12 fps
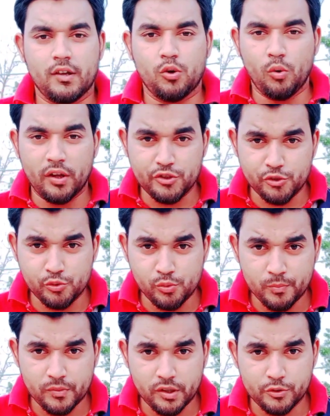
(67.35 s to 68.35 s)
what you do,
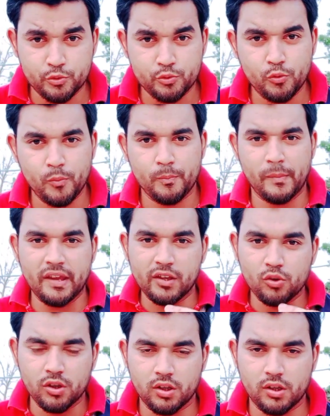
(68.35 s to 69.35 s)
you do make
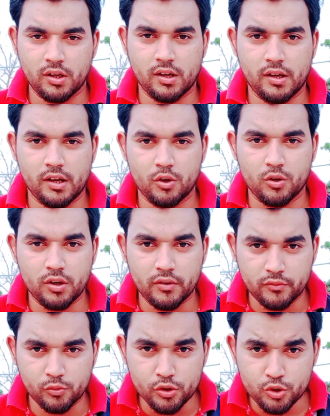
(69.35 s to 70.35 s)

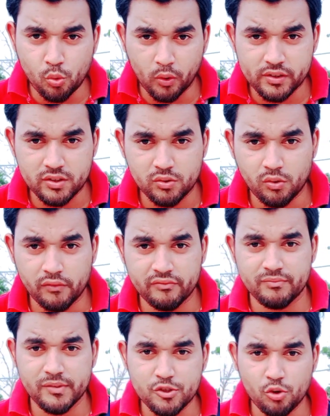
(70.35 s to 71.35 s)
good quality of
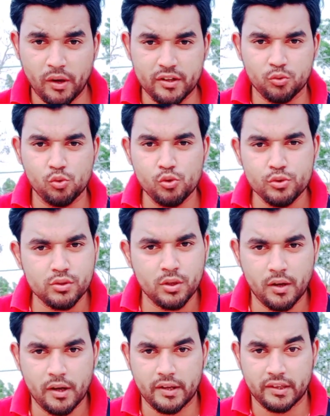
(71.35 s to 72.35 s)
video and good
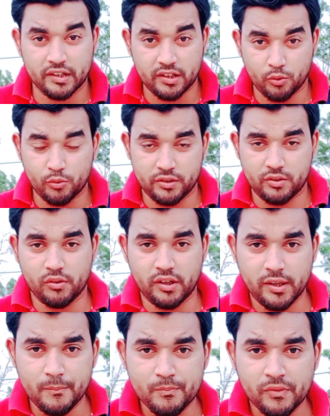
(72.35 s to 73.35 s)
category. Okay,